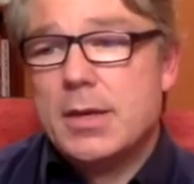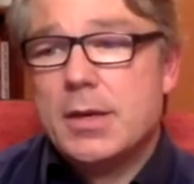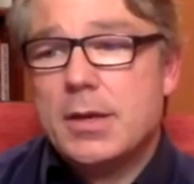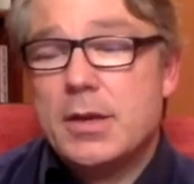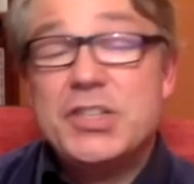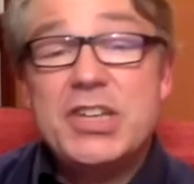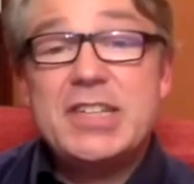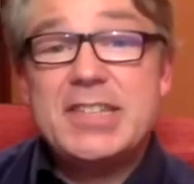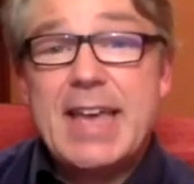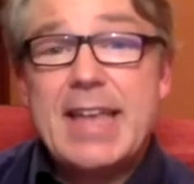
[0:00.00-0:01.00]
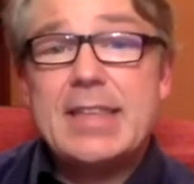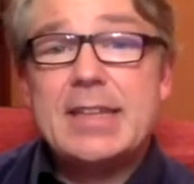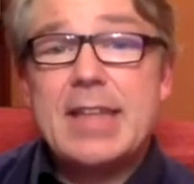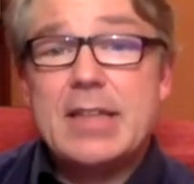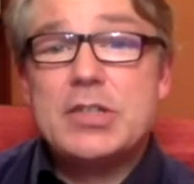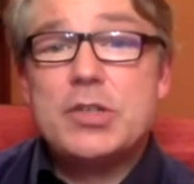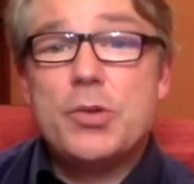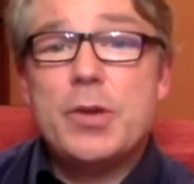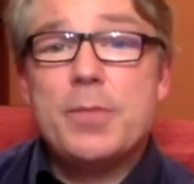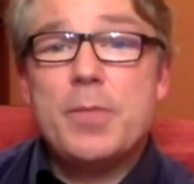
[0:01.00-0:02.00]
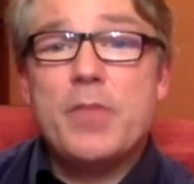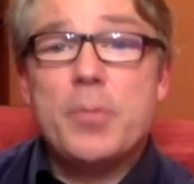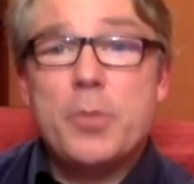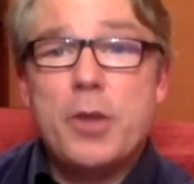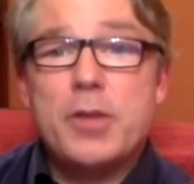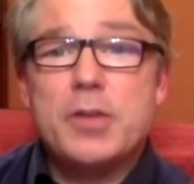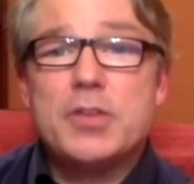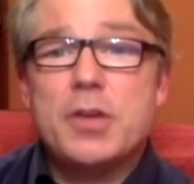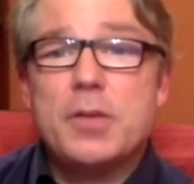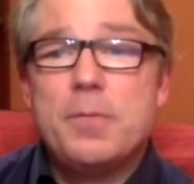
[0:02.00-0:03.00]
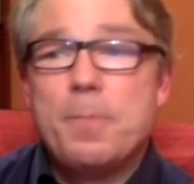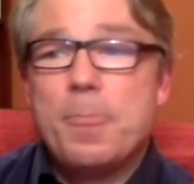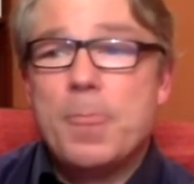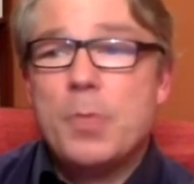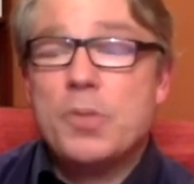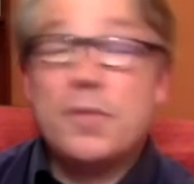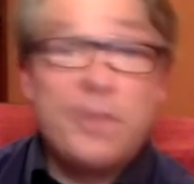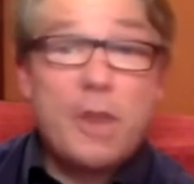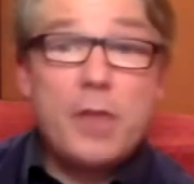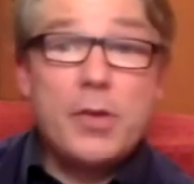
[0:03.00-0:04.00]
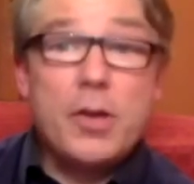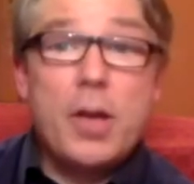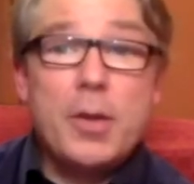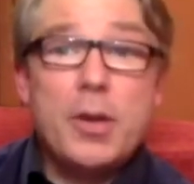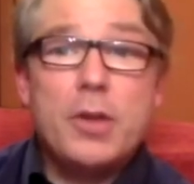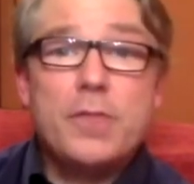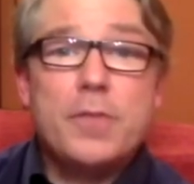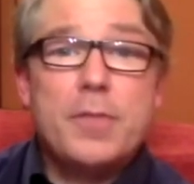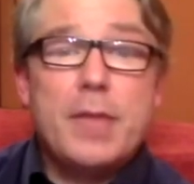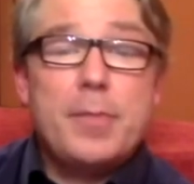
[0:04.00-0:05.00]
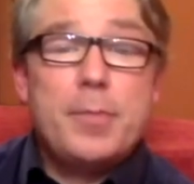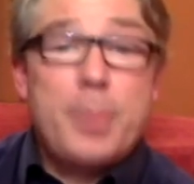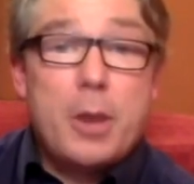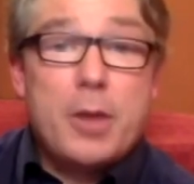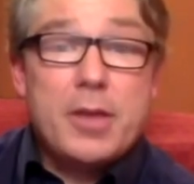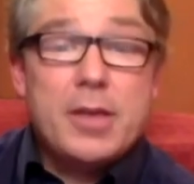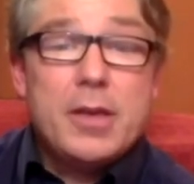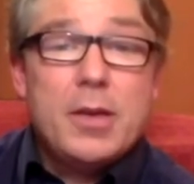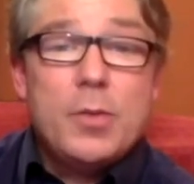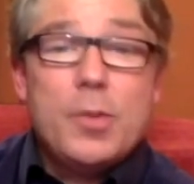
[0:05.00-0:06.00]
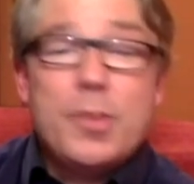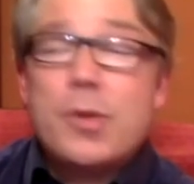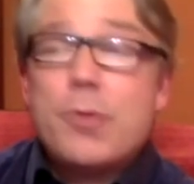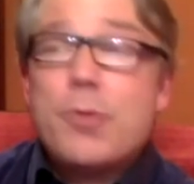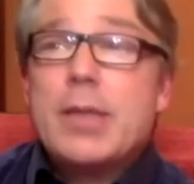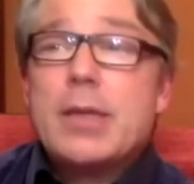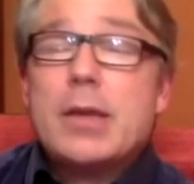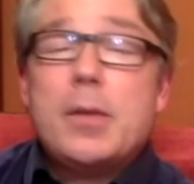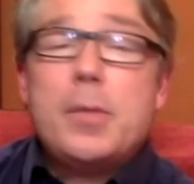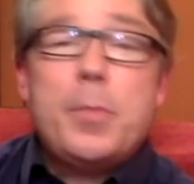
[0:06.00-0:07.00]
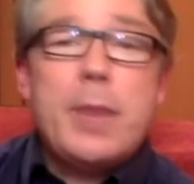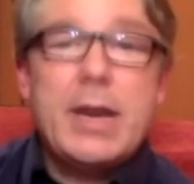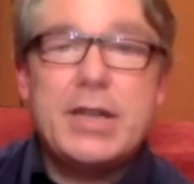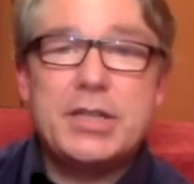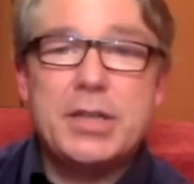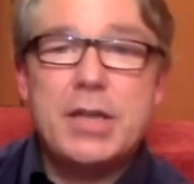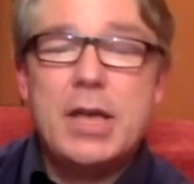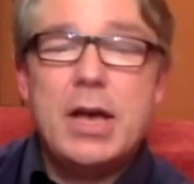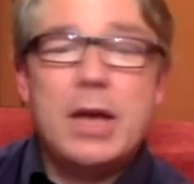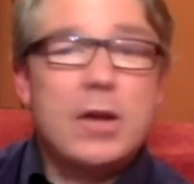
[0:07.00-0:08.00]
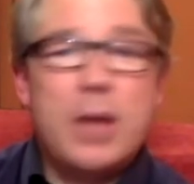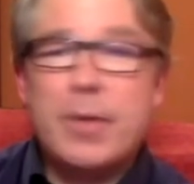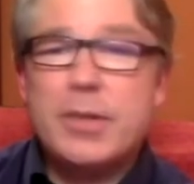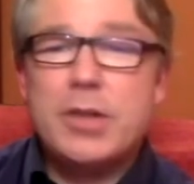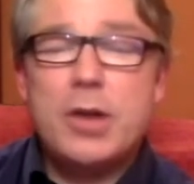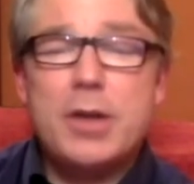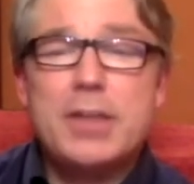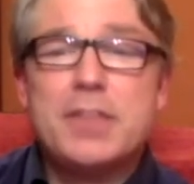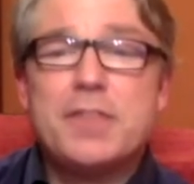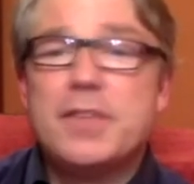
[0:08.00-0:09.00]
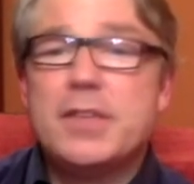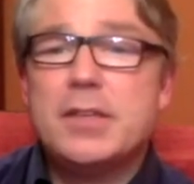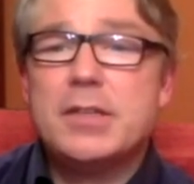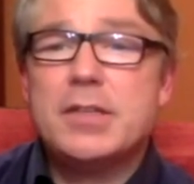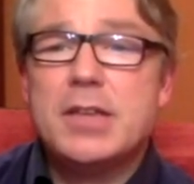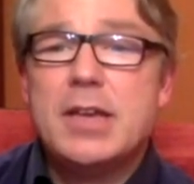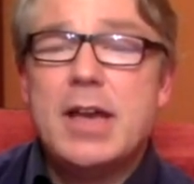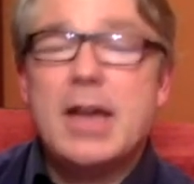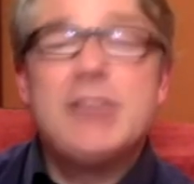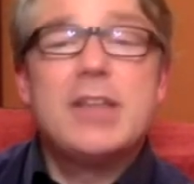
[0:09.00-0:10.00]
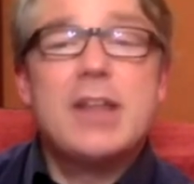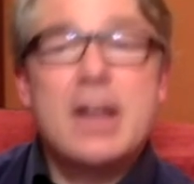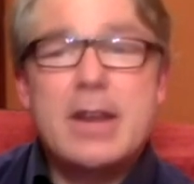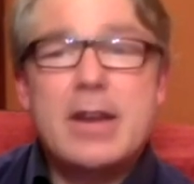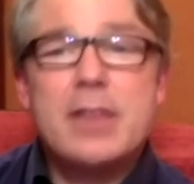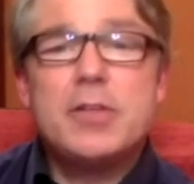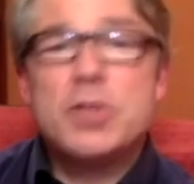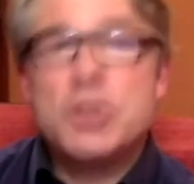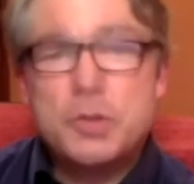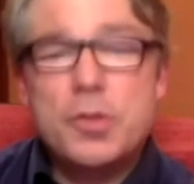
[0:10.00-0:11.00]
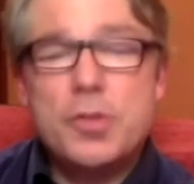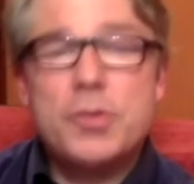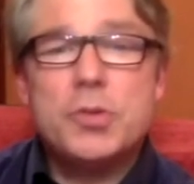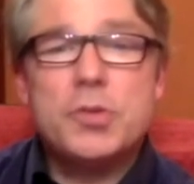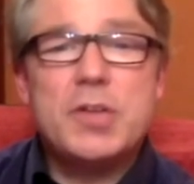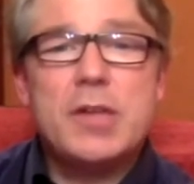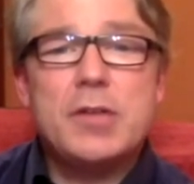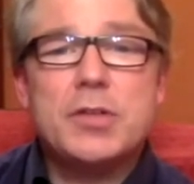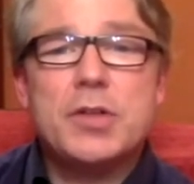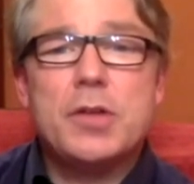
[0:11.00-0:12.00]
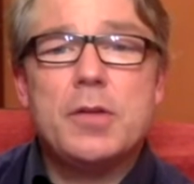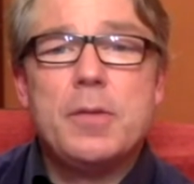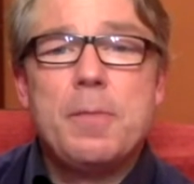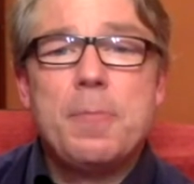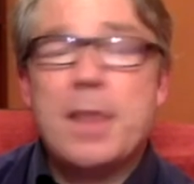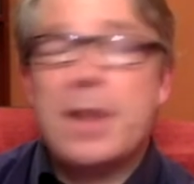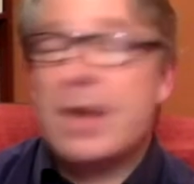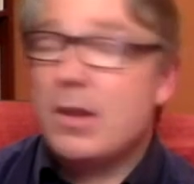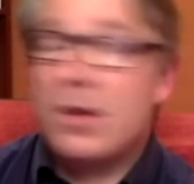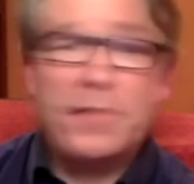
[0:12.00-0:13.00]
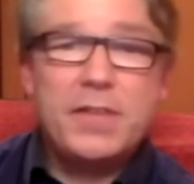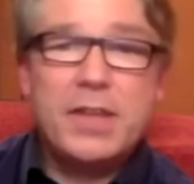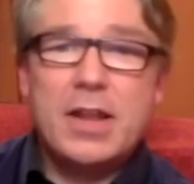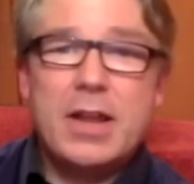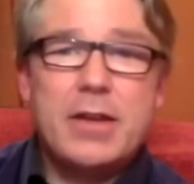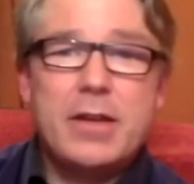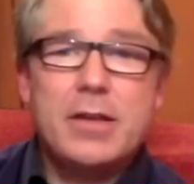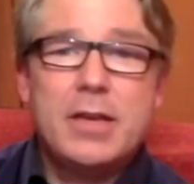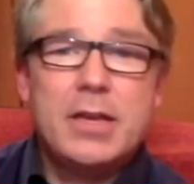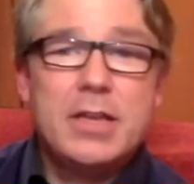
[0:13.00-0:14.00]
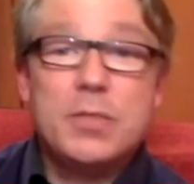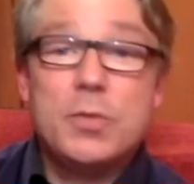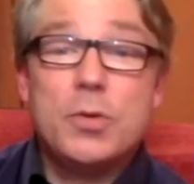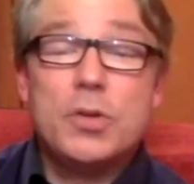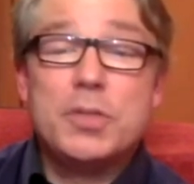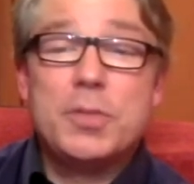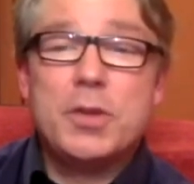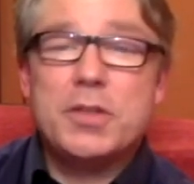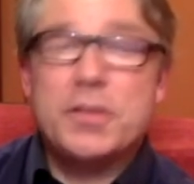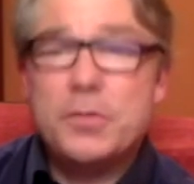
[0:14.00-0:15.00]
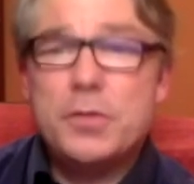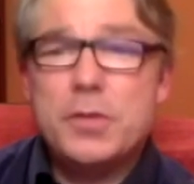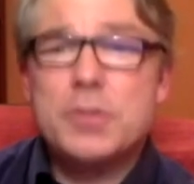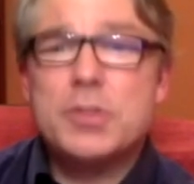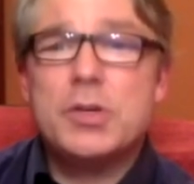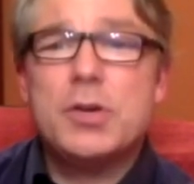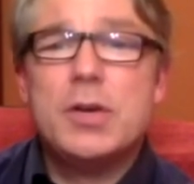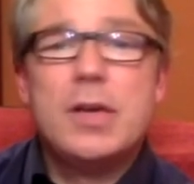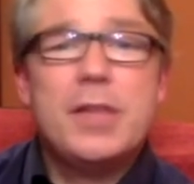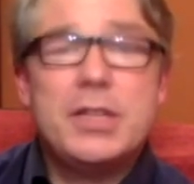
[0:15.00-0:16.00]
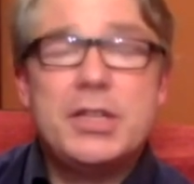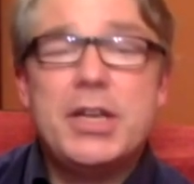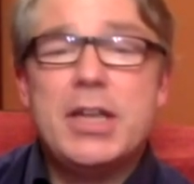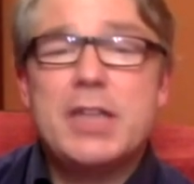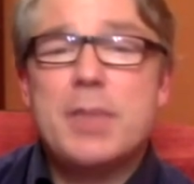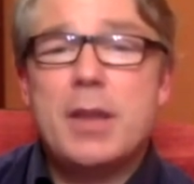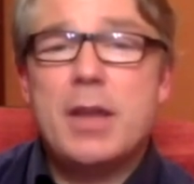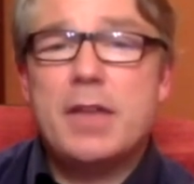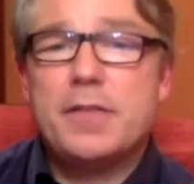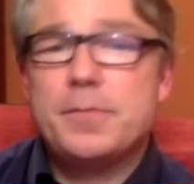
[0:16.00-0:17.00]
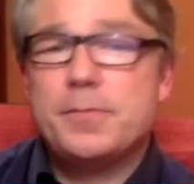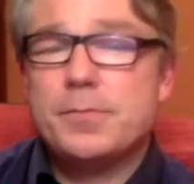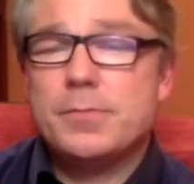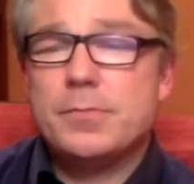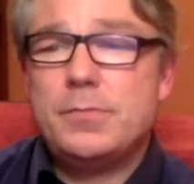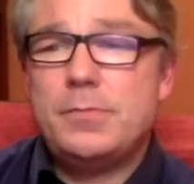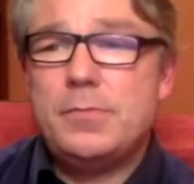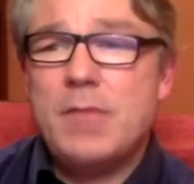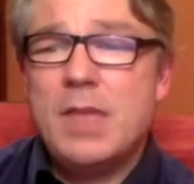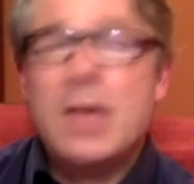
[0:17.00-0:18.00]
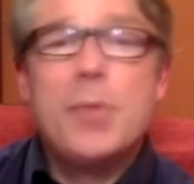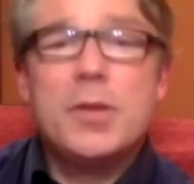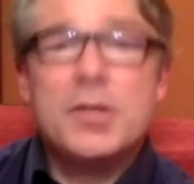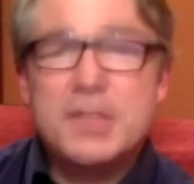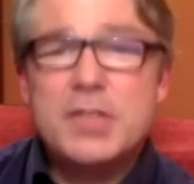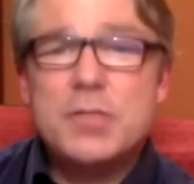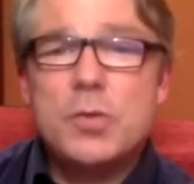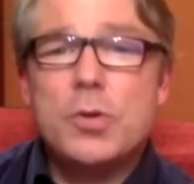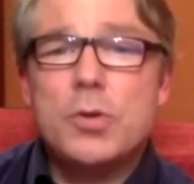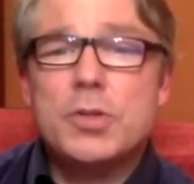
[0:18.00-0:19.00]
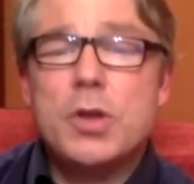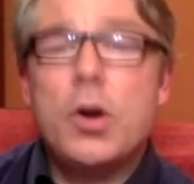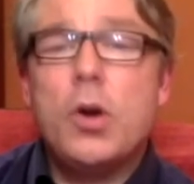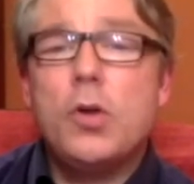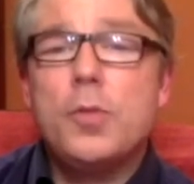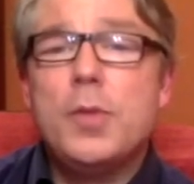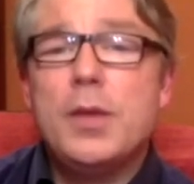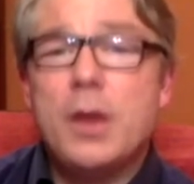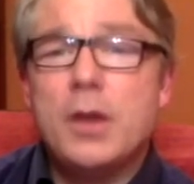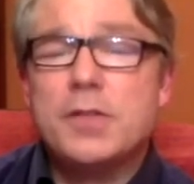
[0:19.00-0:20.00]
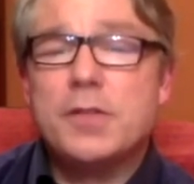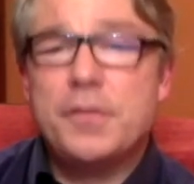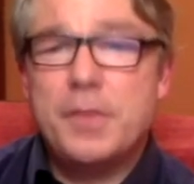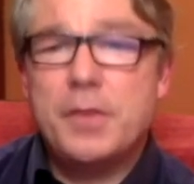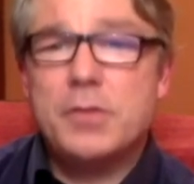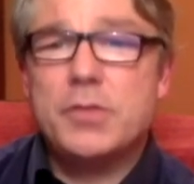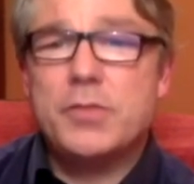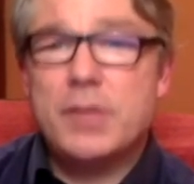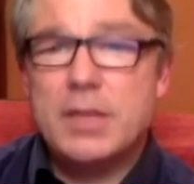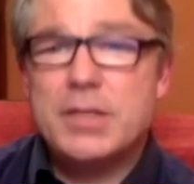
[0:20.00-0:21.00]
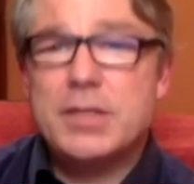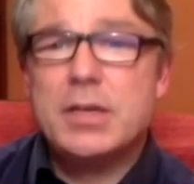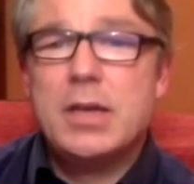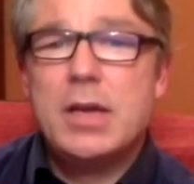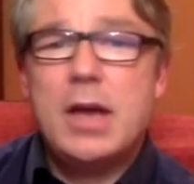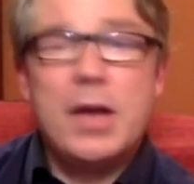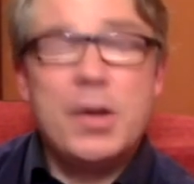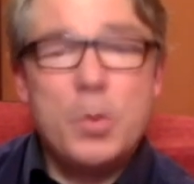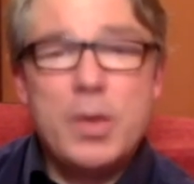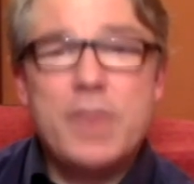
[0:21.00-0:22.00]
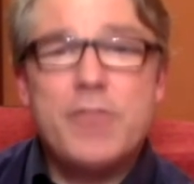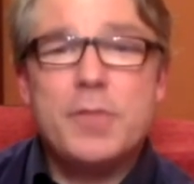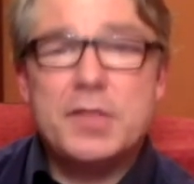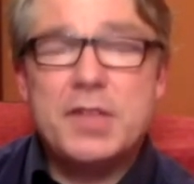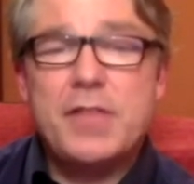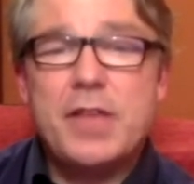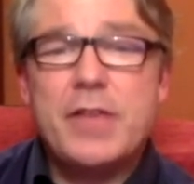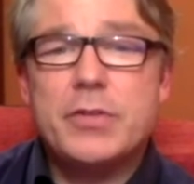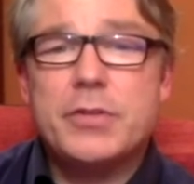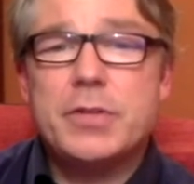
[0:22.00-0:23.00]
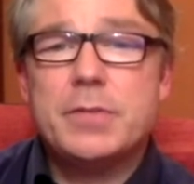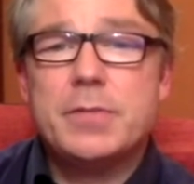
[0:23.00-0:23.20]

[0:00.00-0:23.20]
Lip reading: Now, Jesus ended that story of the prodigal son with the father coming out from that party with great compassion and coming down into the fields and declaring the truth to his elder son. And I love declaring his words because a few years ago they changed my life, because these words called me out of the fields of religion and away from the self-effort tree.